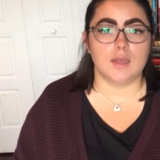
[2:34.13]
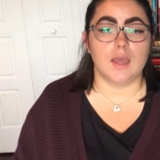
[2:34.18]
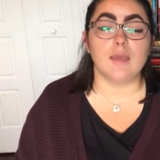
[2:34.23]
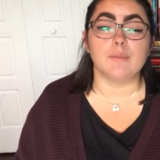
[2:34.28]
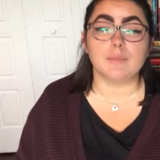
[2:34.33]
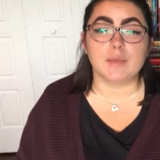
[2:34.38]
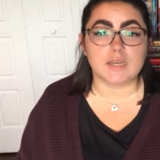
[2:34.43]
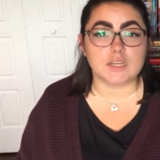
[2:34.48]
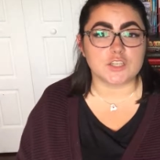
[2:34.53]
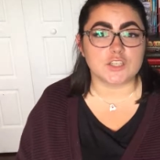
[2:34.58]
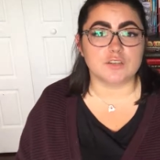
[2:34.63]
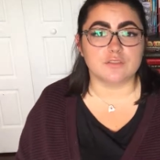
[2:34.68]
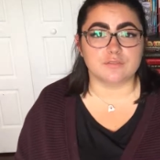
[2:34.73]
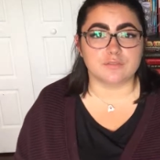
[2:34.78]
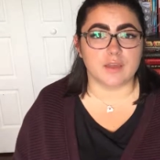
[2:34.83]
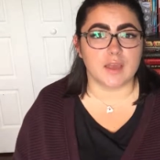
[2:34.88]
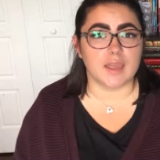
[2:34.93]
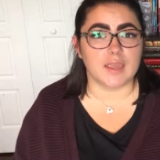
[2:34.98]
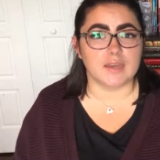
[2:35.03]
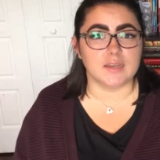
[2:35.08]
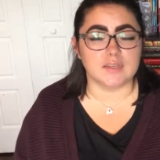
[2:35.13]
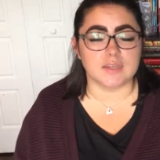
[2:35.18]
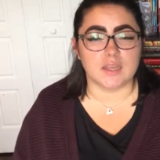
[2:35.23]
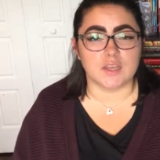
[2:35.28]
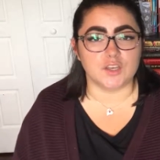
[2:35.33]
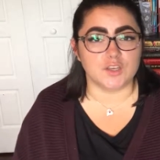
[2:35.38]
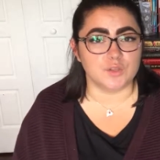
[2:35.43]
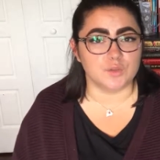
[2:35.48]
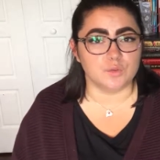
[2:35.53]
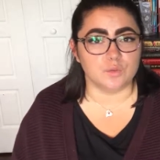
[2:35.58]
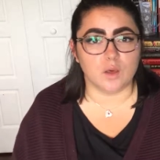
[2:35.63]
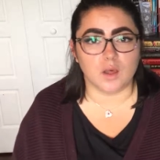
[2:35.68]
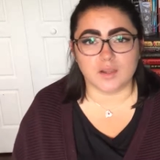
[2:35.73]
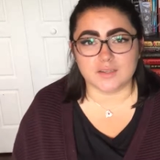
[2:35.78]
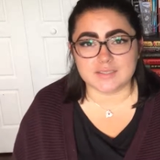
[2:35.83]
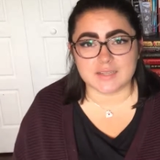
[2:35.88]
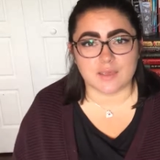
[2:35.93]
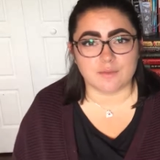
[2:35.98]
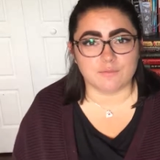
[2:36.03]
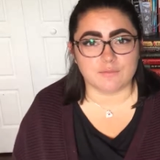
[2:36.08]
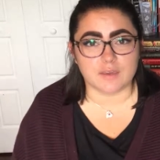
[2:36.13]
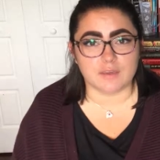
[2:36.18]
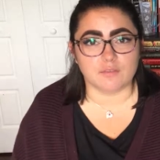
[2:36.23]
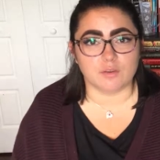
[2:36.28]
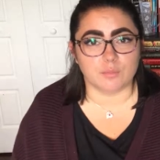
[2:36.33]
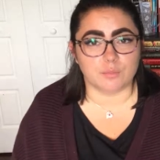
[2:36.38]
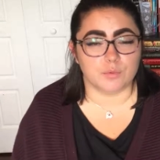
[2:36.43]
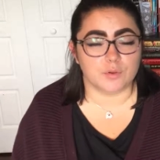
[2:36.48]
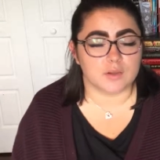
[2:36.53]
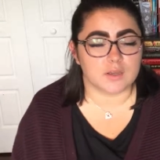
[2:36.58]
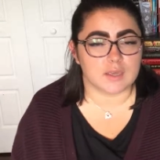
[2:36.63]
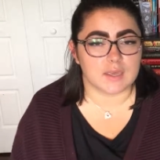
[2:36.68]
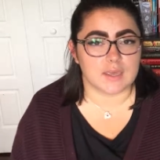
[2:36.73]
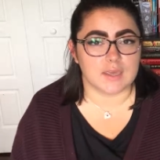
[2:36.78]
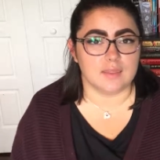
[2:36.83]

I managed to find a new all time favorite book